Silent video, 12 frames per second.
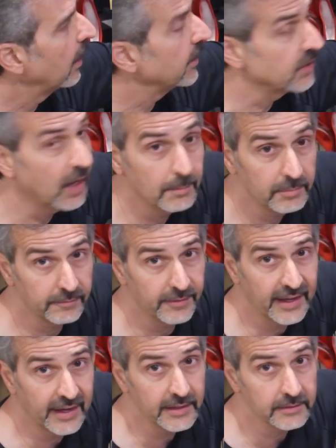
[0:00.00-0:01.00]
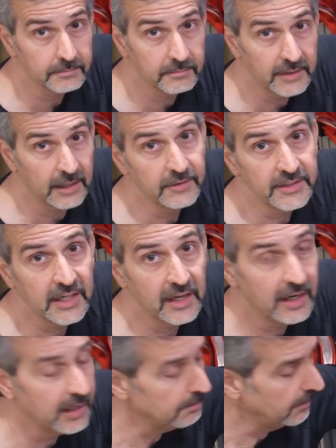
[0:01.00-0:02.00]
On top of that, every
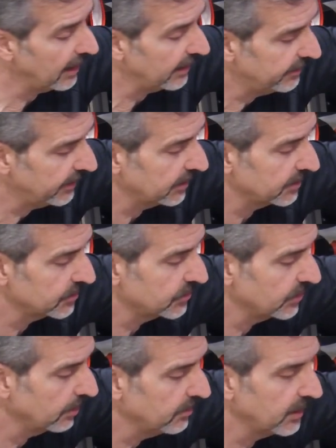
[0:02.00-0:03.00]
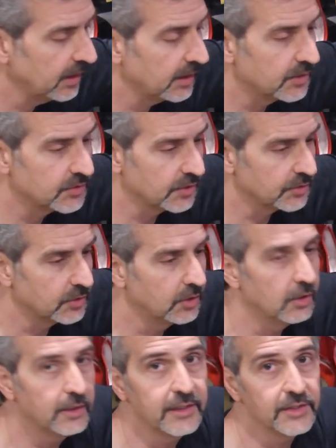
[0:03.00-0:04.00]
time I think something is as
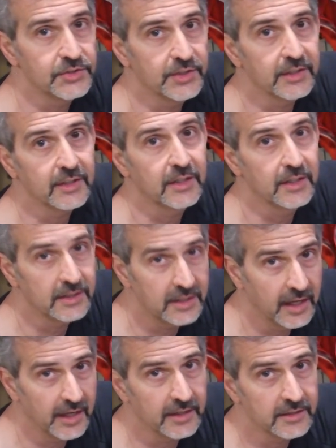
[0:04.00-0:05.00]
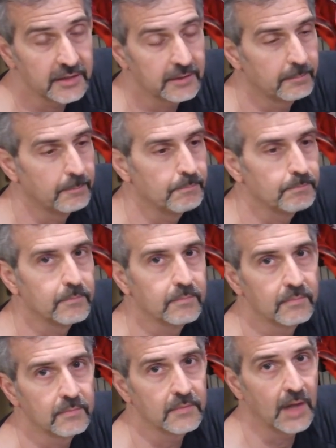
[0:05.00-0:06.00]
good as it can get,
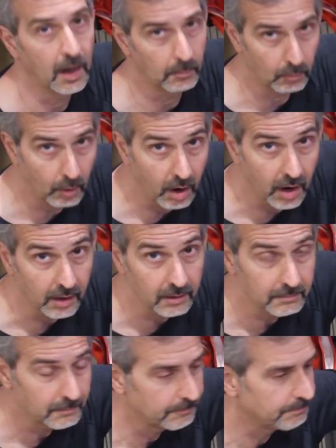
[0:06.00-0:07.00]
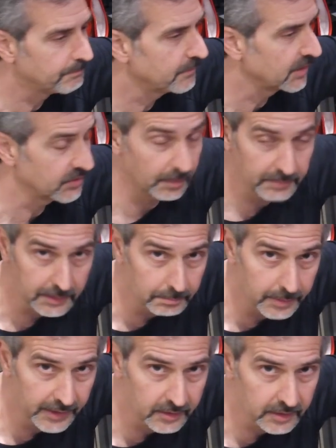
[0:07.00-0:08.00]
I'm wrong. Something
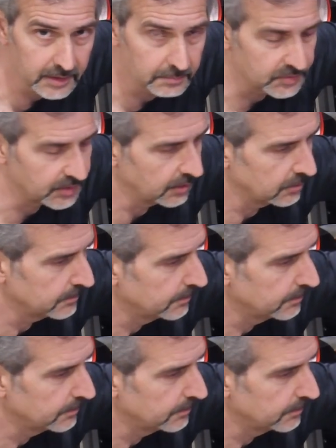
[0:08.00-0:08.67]
better comes up.